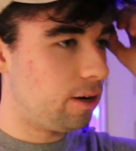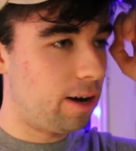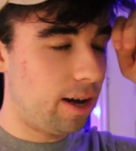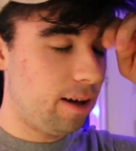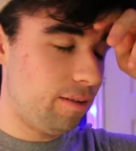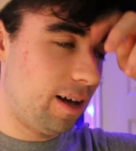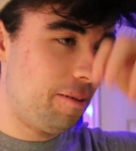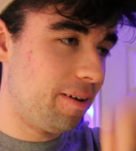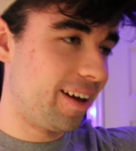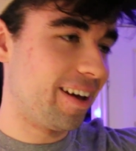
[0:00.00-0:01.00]
you know, I,
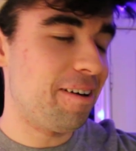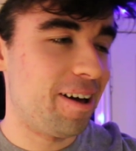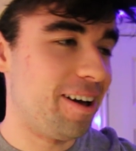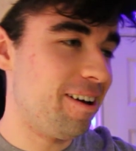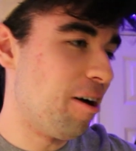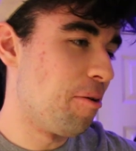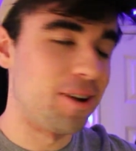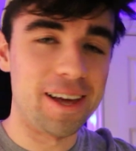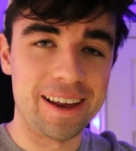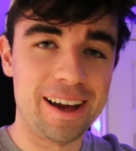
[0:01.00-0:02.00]
I, like, I, I won't
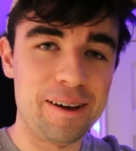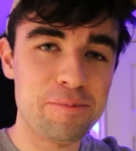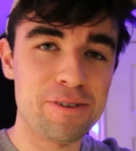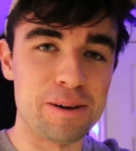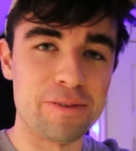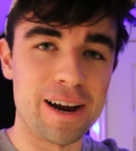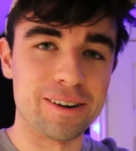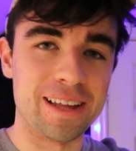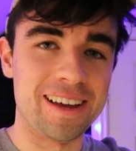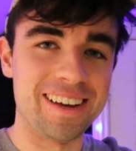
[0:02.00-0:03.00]
lie, like, I'm pretty proud
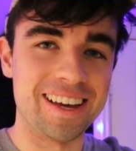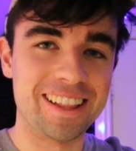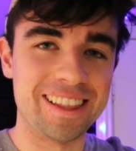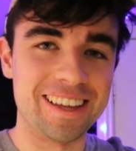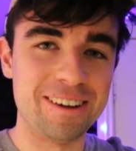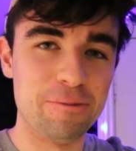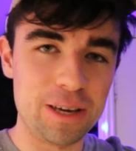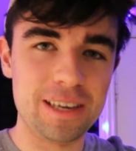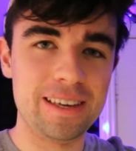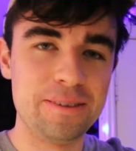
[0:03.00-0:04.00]
of that. Like, that
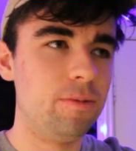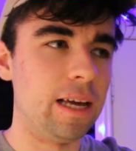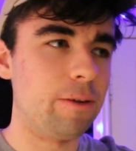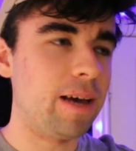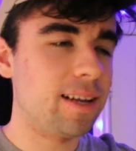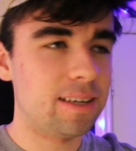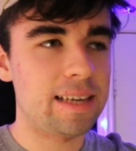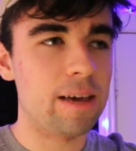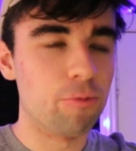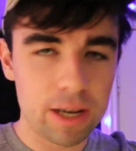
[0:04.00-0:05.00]
we, like, we had to
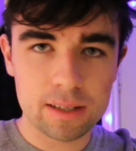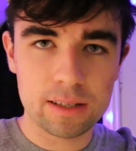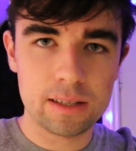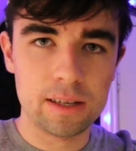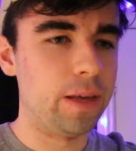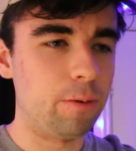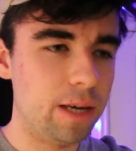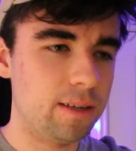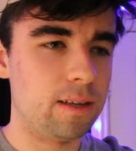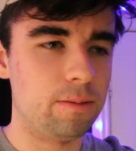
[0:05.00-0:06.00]
take risks. Like,
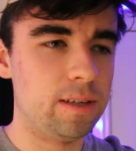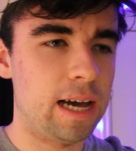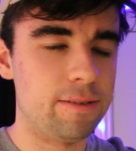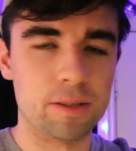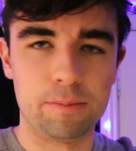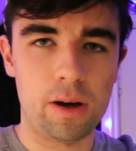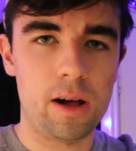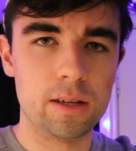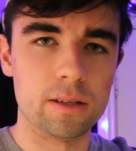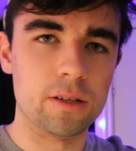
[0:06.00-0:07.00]
we had to have some
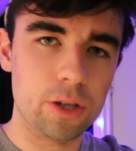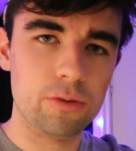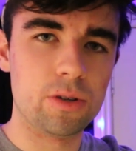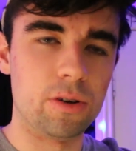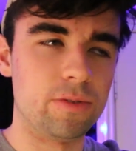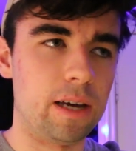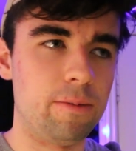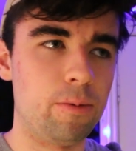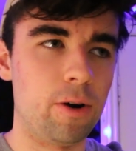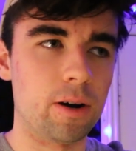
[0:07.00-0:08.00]
balls and do stuff that
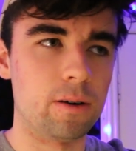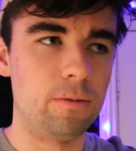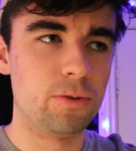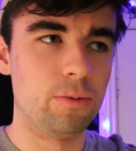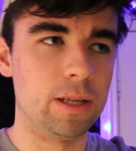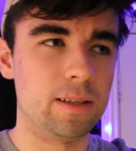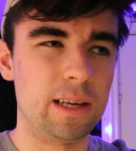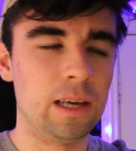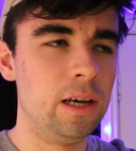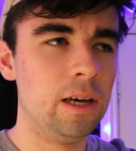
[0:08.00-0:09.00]
we weren't comfortable with.
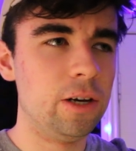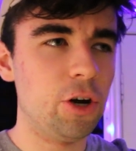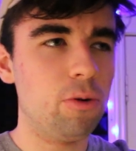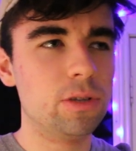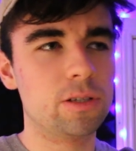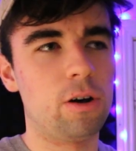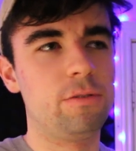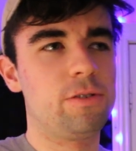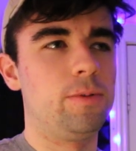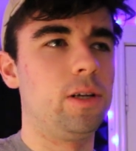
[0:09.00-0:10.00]
Like, no one's
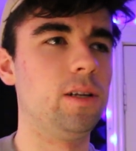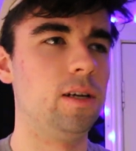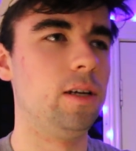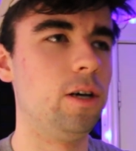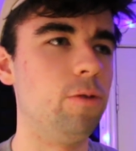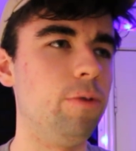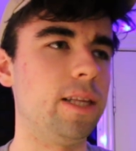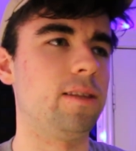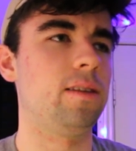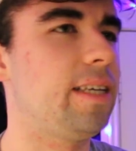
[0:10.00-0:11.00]
comfortable
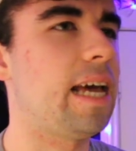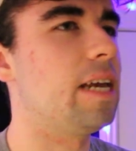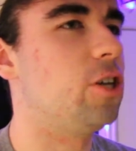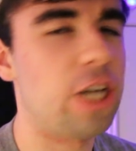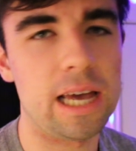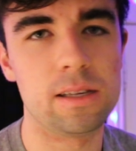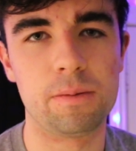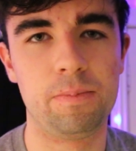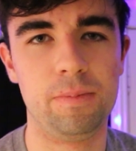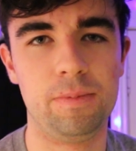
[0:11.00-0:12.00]
with getting chased